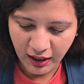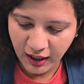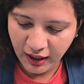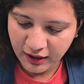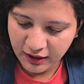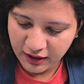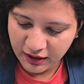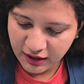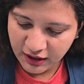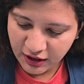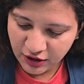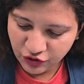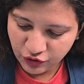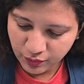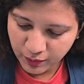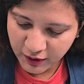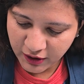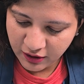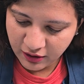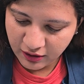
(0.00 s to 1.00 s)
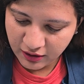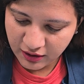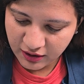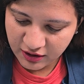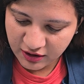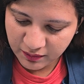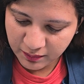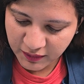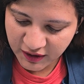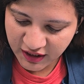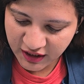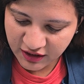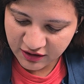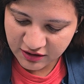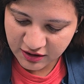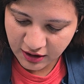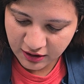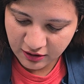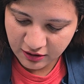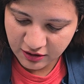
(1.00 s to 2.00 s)
and each pair is
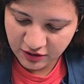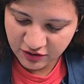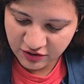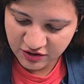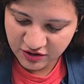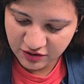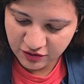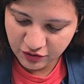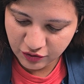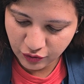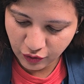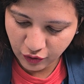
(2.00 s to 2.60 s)
placed at a distance